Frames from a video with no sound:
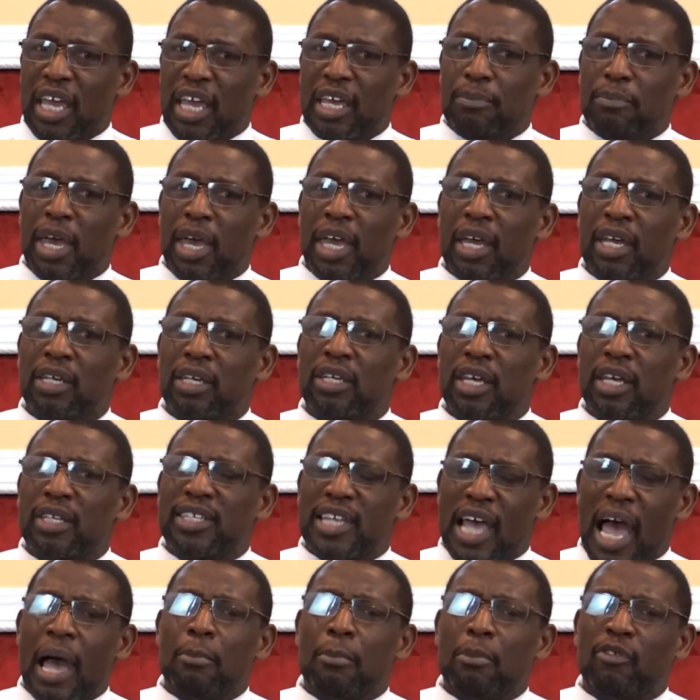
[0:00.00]
Amen. The
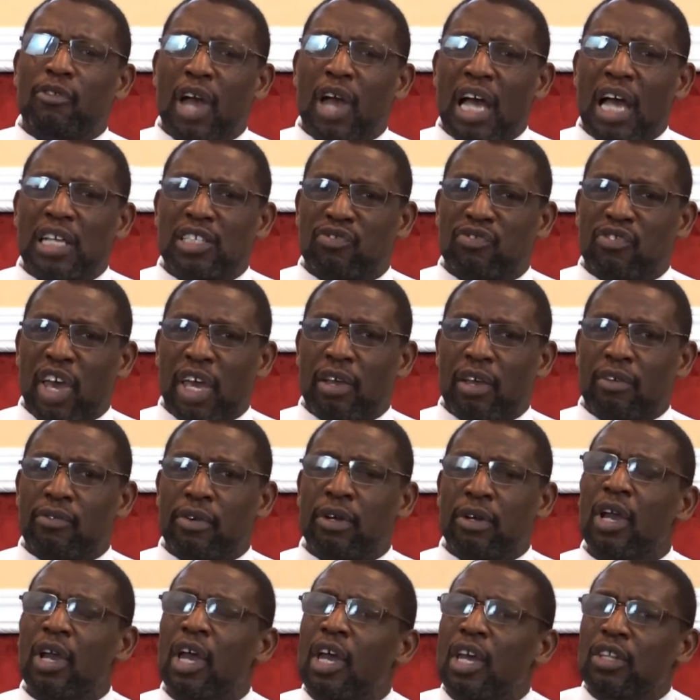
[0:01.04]
time of God's
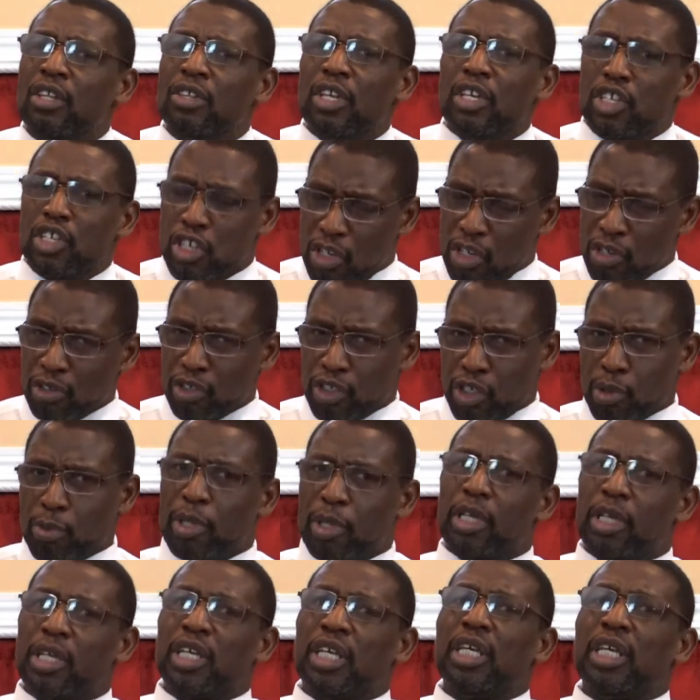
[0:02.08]
favor, the year
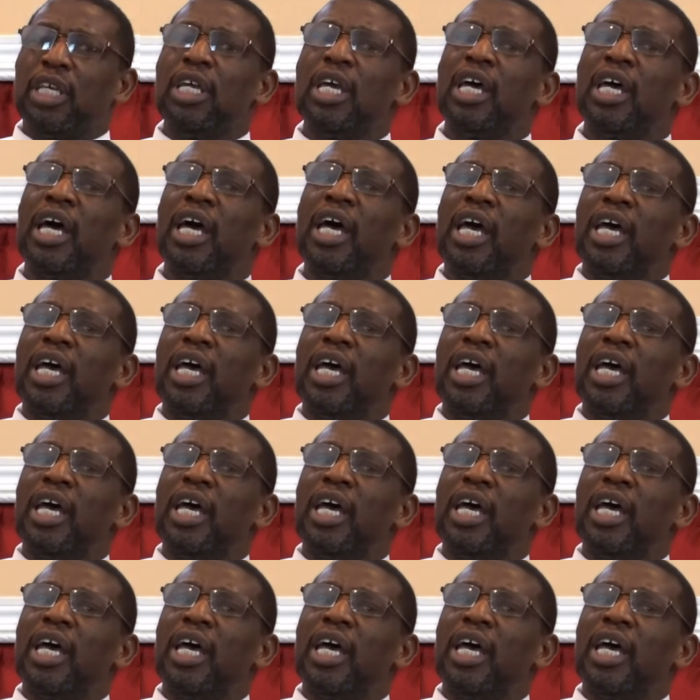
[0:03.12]
Jubilee,